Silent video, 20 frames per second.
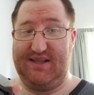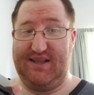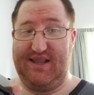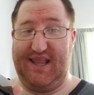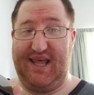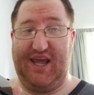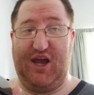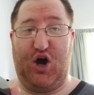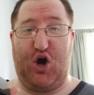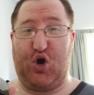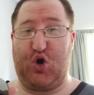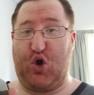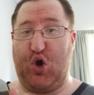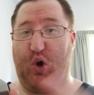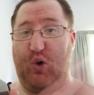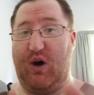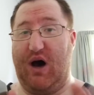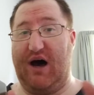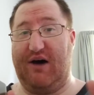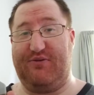They all
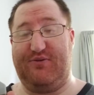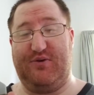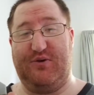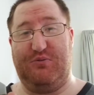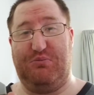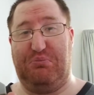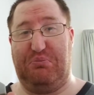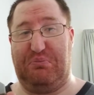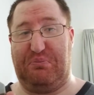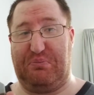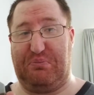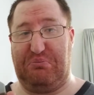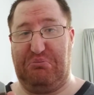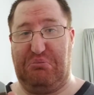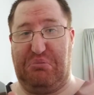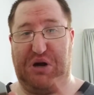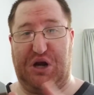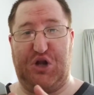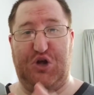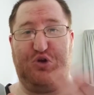go off of
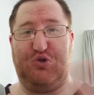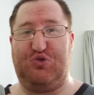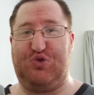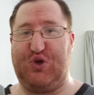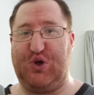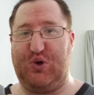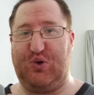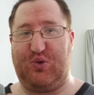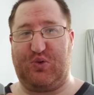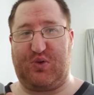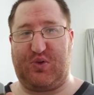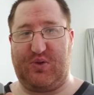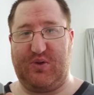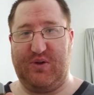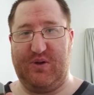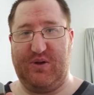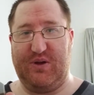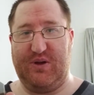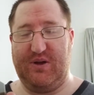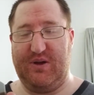Bluetooth
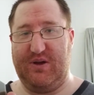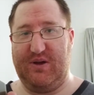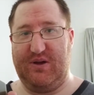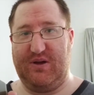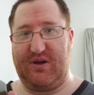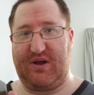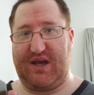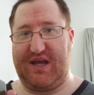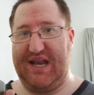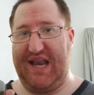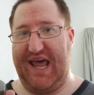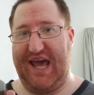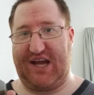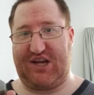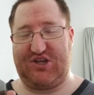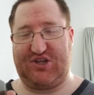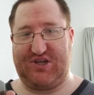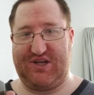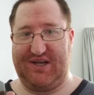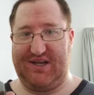
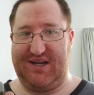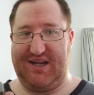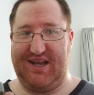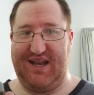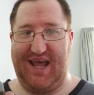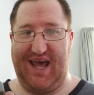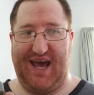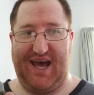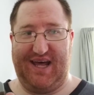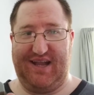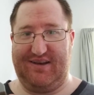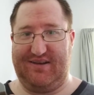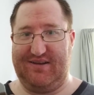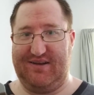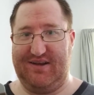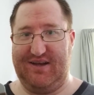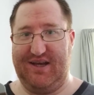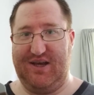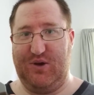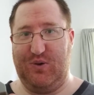connection in that,
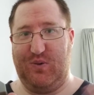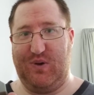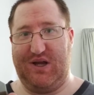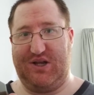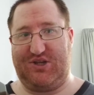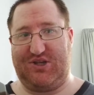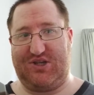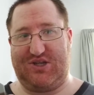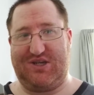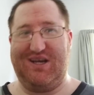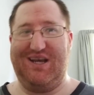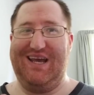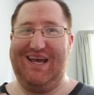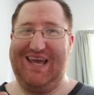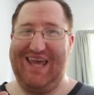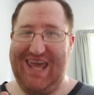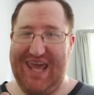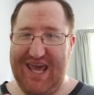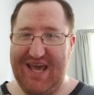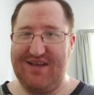which
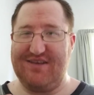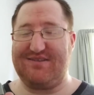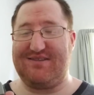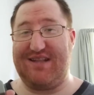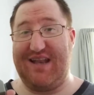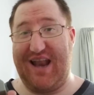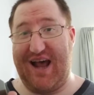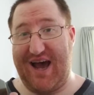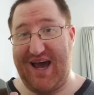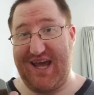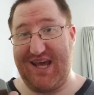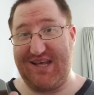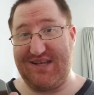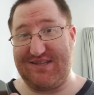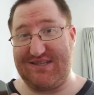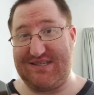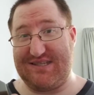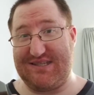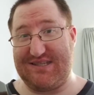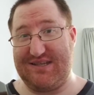is
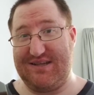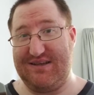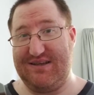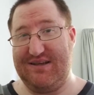nice,